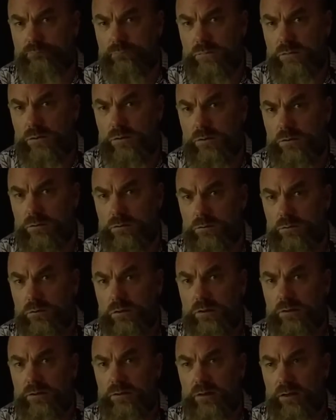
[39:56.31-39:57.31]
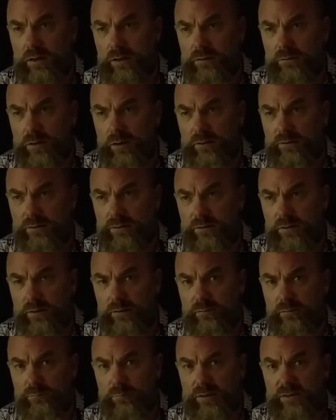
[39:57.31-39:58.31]
You know,
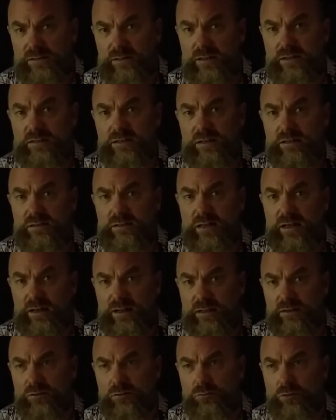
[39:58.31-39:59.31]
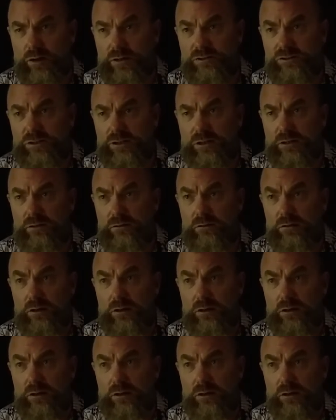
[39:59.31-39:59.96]
my sense is that integration